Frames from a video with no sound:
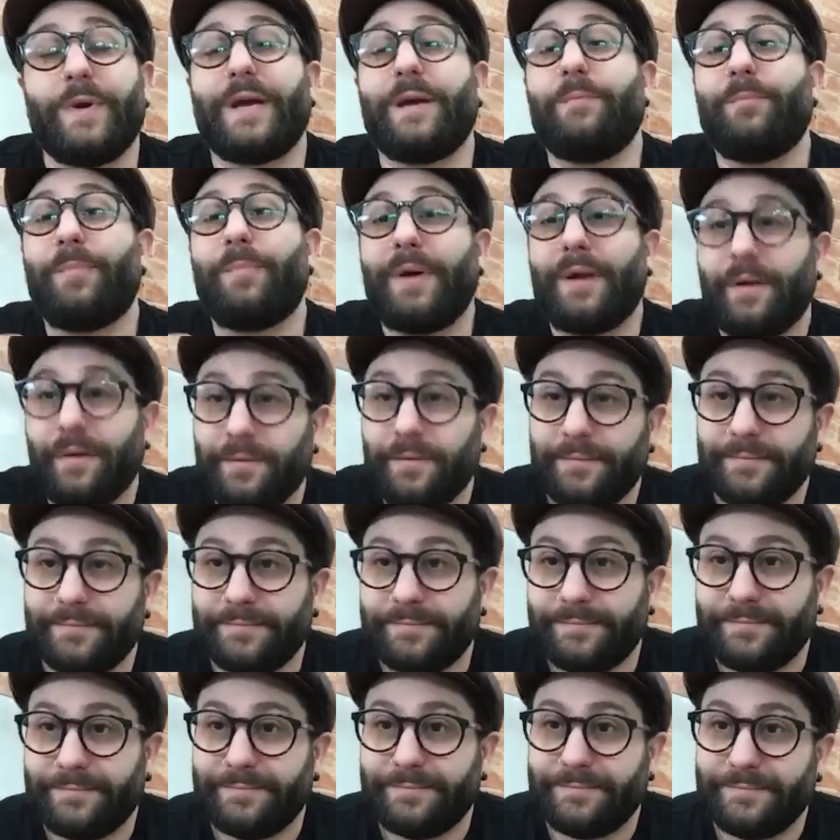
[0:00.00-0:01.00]
it better.
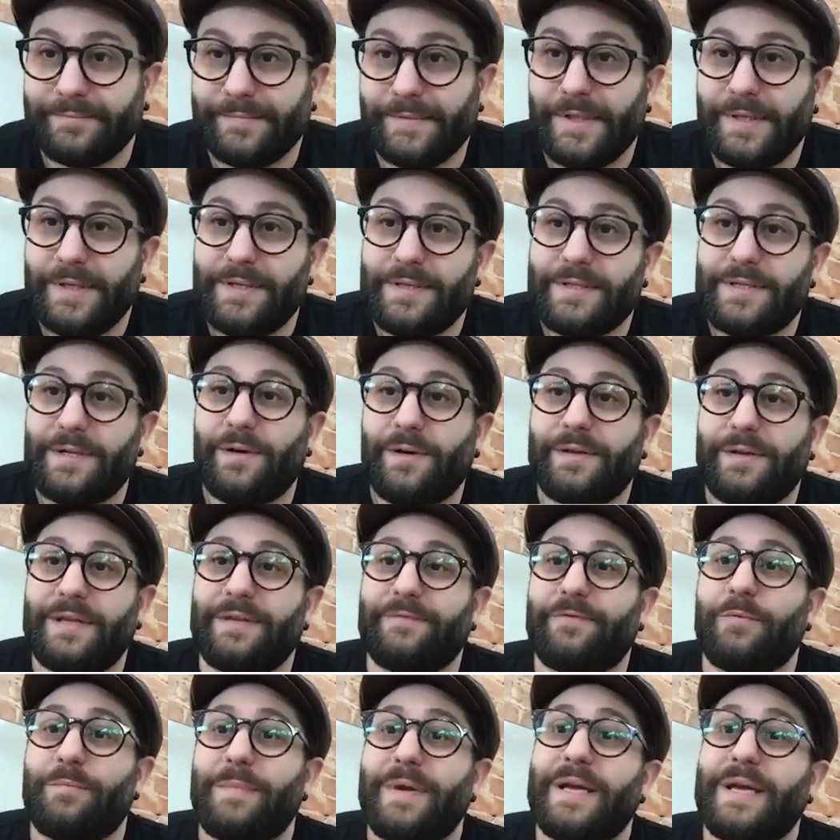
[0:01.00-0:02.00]
So I
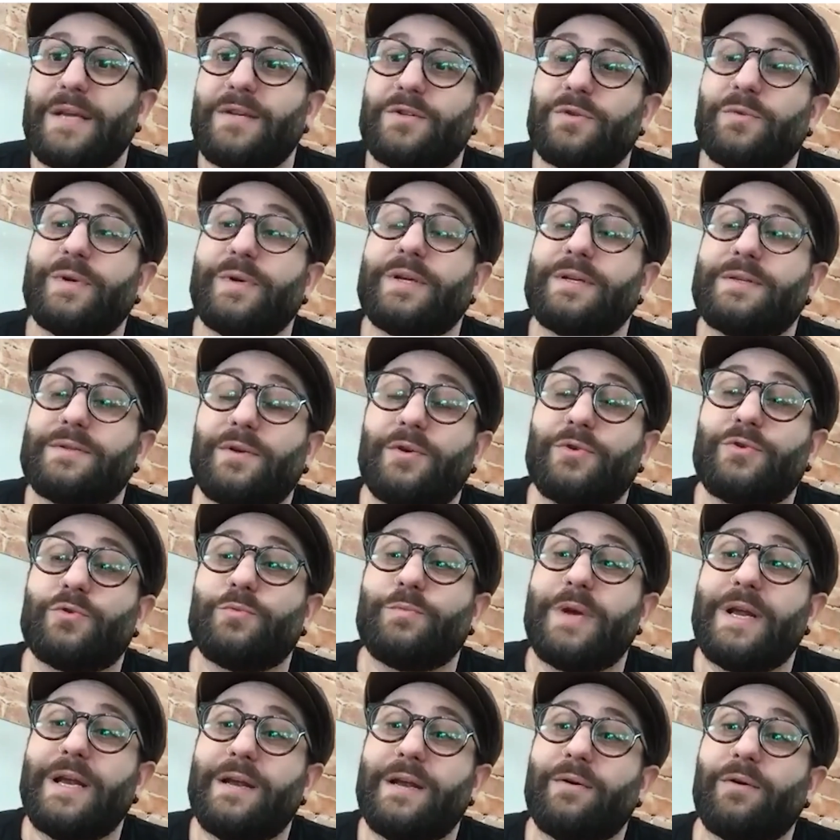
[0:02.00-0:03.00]
think for me, doing social
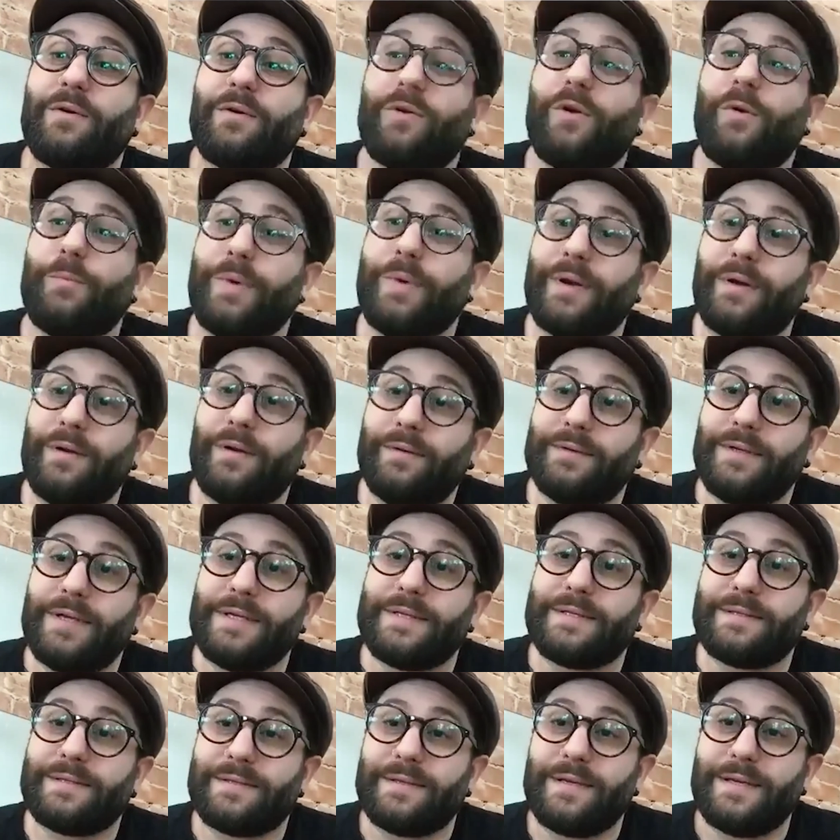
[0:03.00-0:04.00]
media a lot better
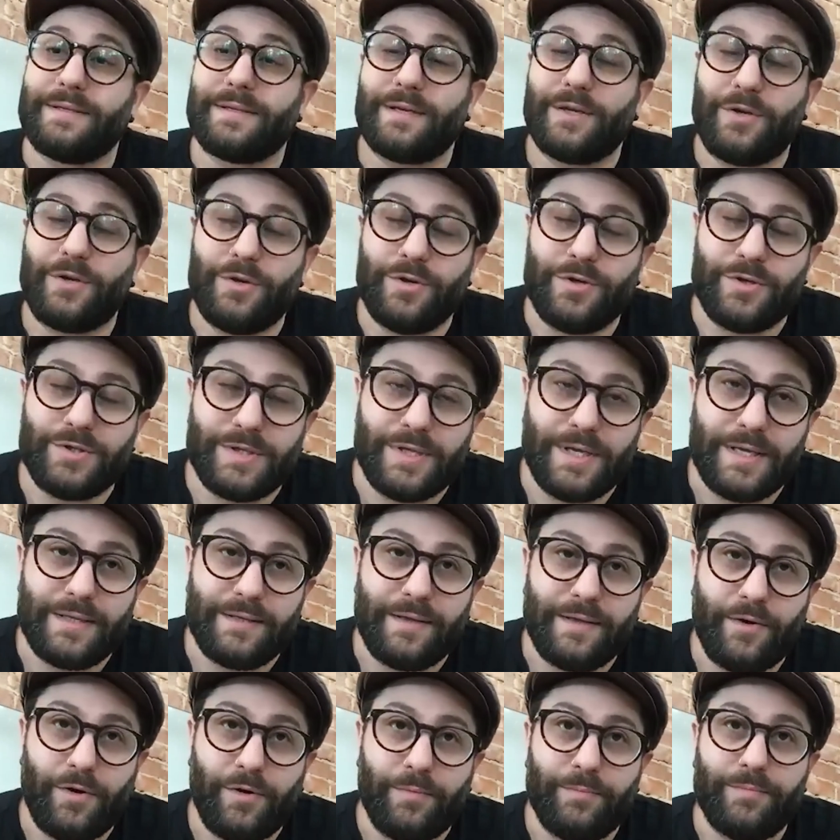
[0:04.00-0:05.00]
is a huge
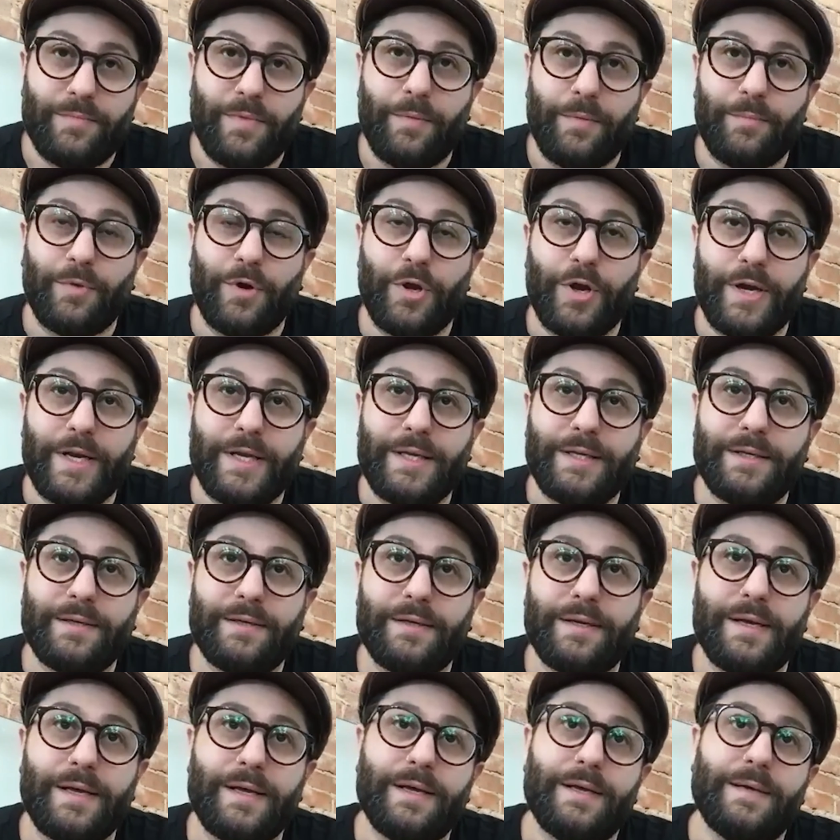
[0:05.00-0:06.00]
thing that I'm
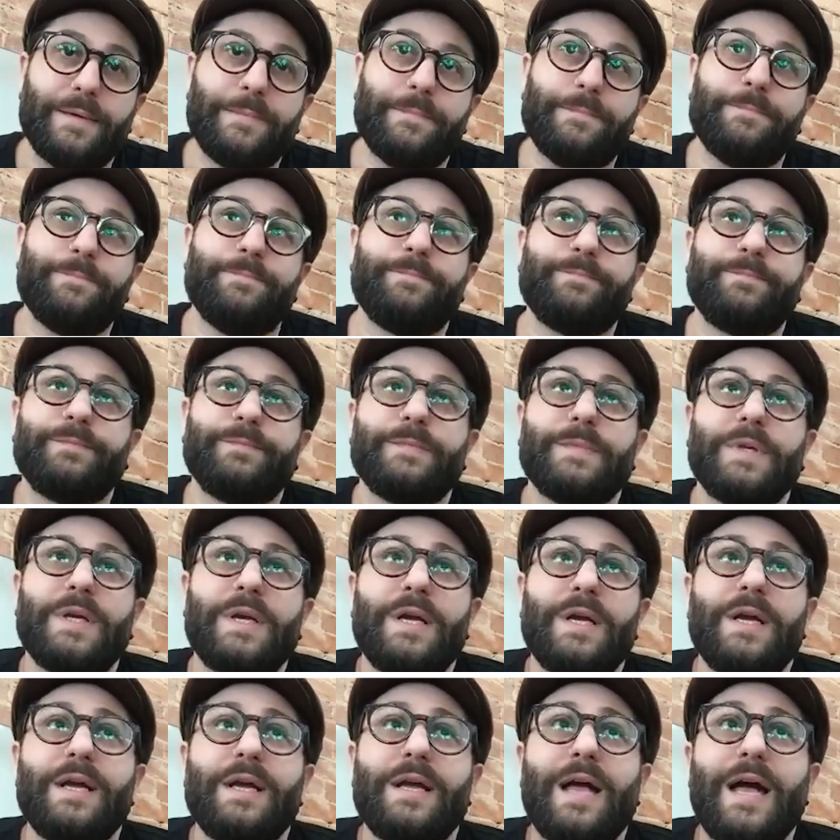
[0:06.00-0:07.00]
learning.
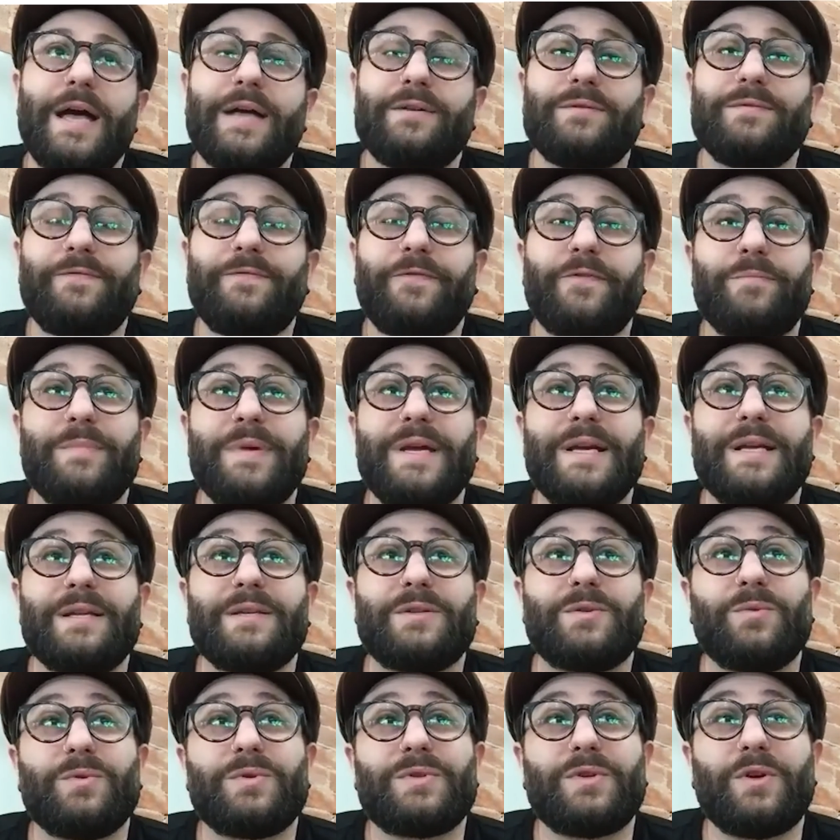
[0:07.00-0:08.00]
And for me,
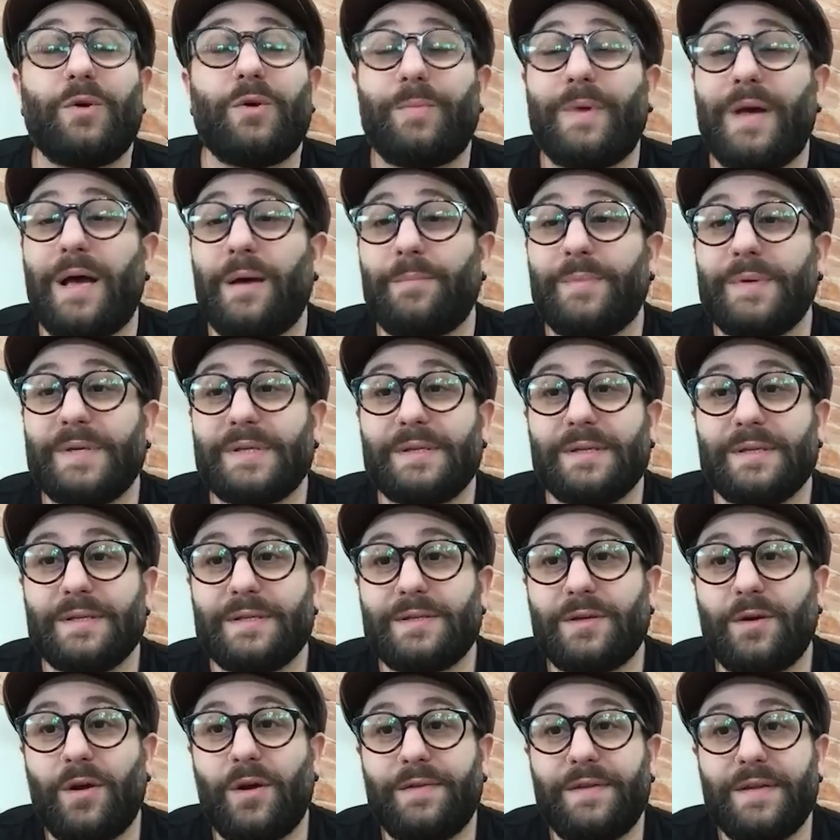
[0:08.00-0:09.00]
it's also about
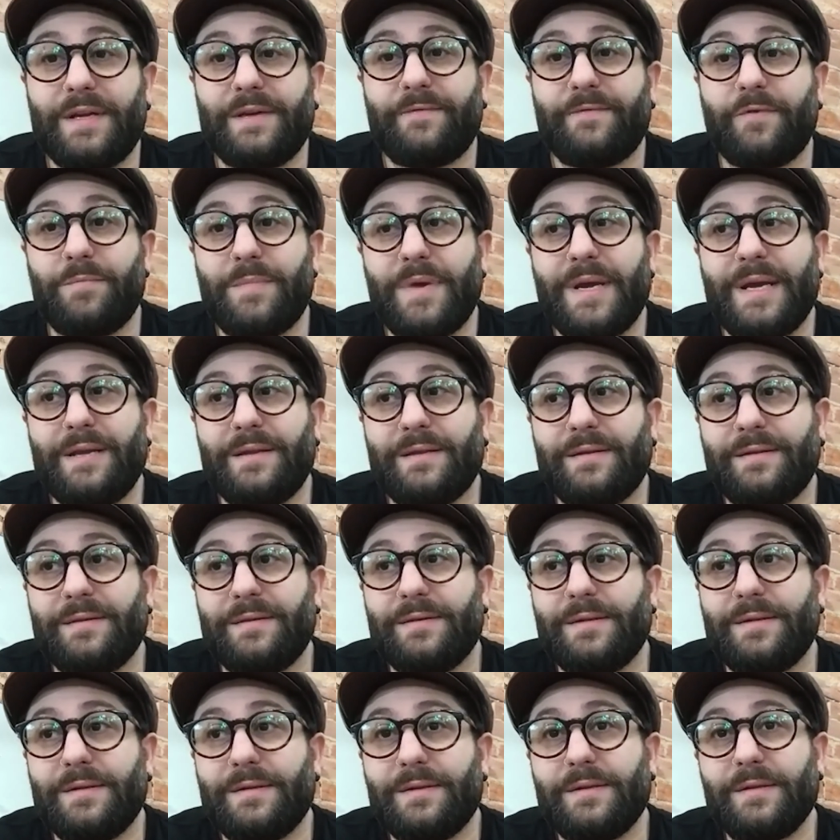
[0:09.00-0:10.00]
business. So I think for
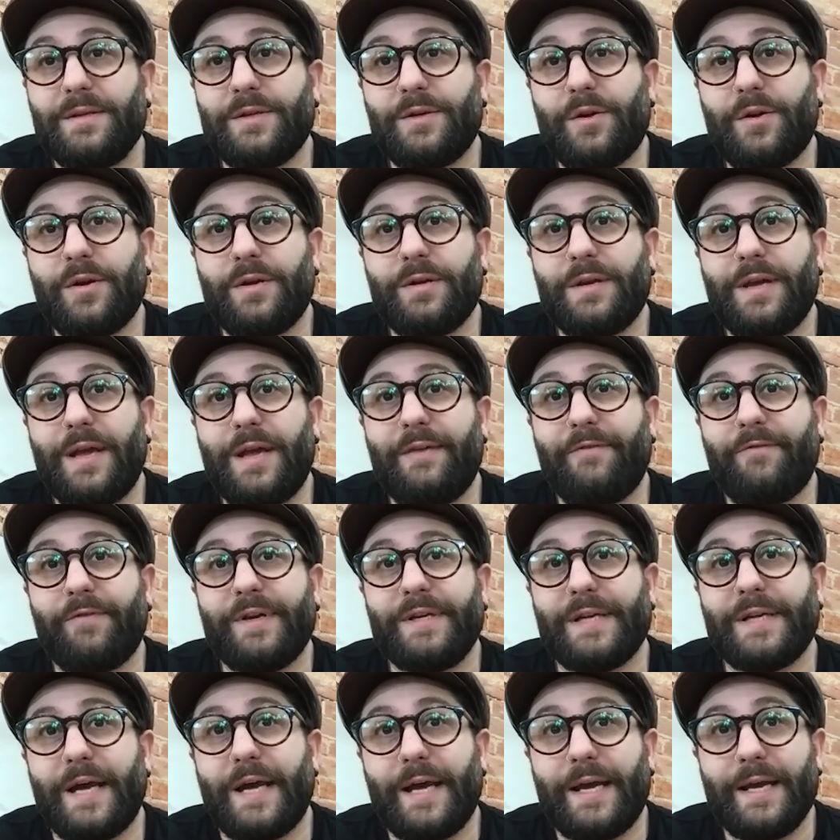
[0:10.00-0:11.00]
me,
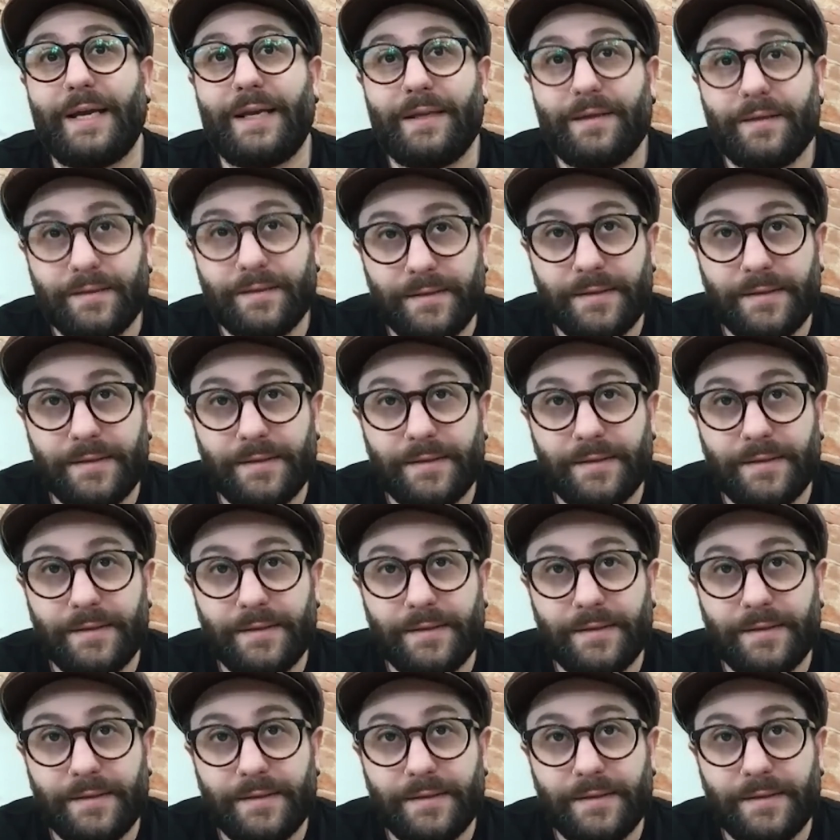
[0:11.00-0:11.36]
every day